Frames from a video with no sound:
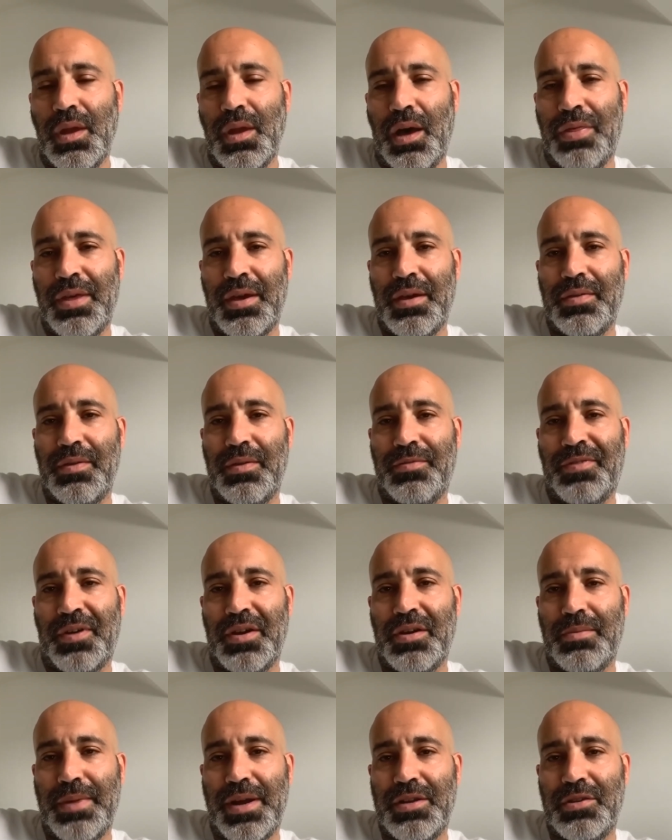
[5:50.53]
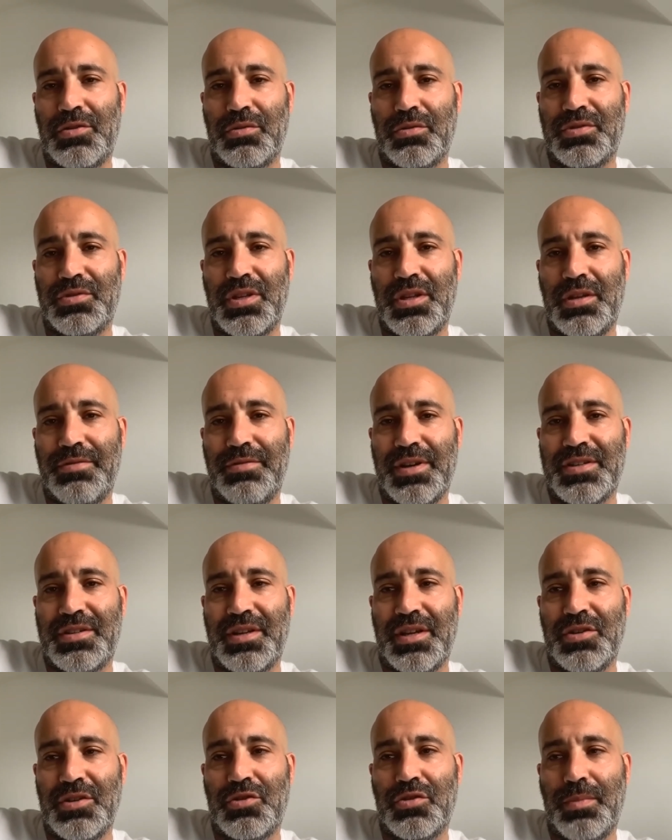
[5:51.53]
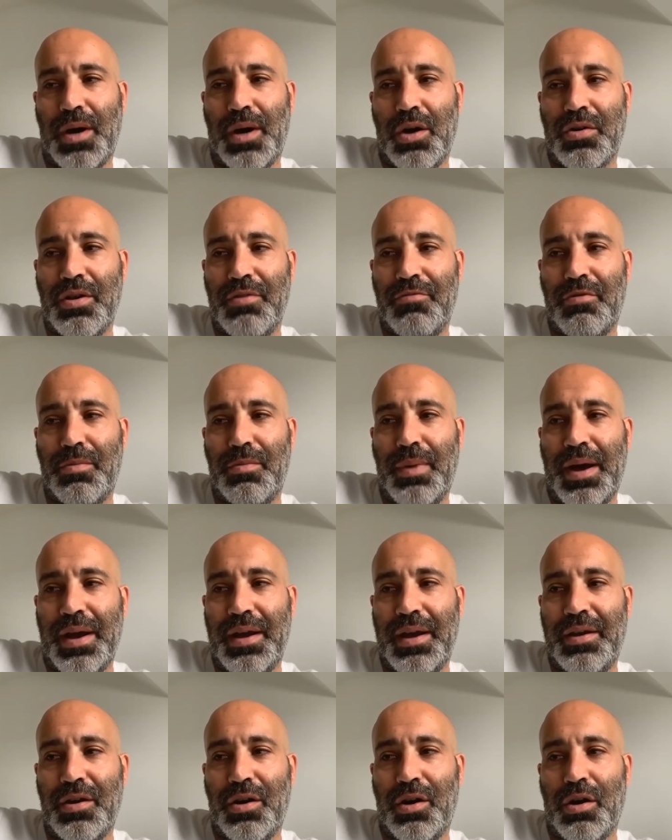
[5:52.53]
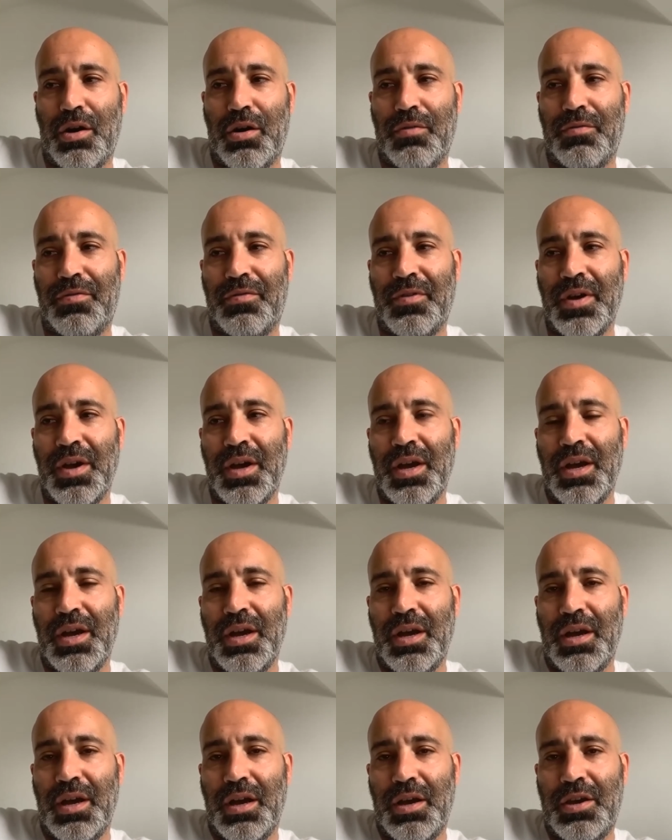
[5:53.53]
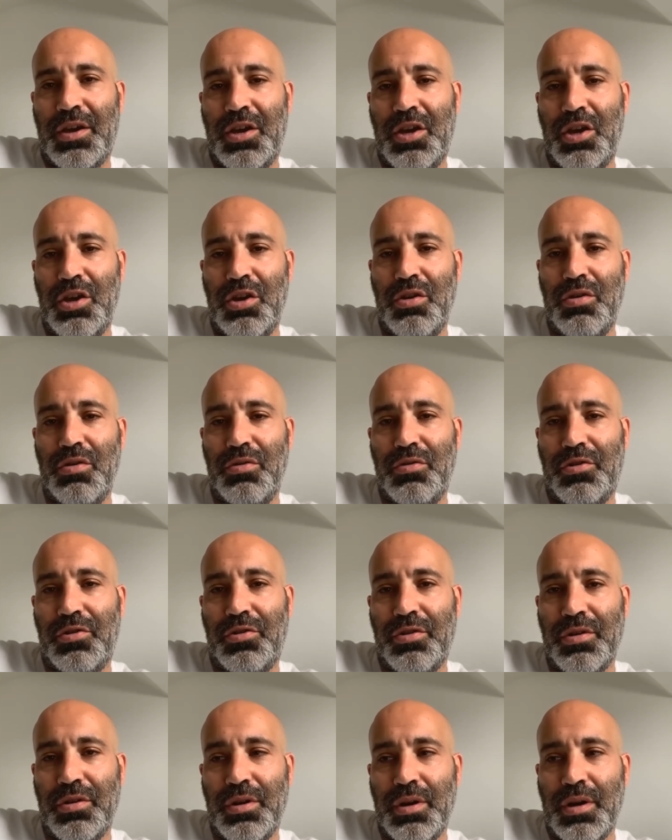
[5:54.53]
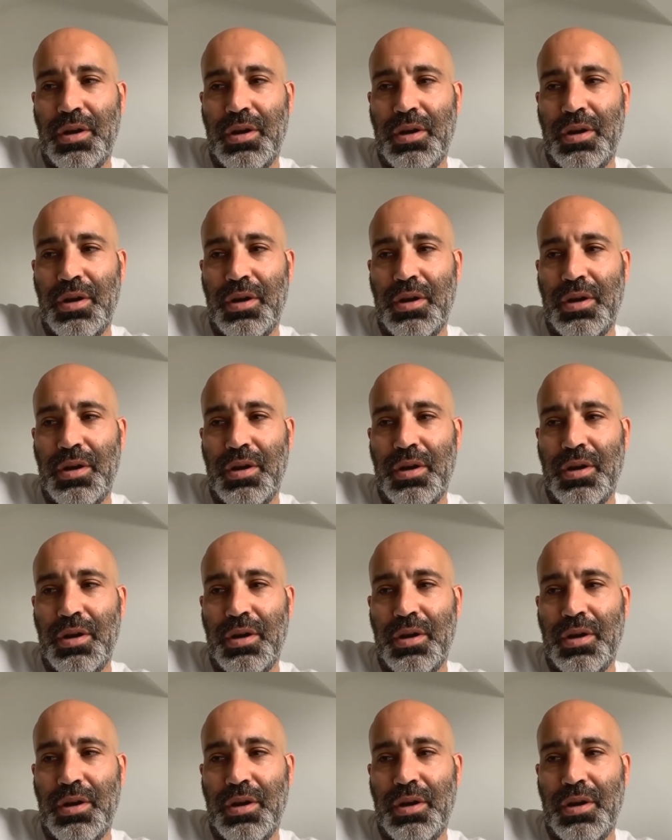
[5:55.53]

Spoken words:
I think the fundamentals in the residential market remain of a huge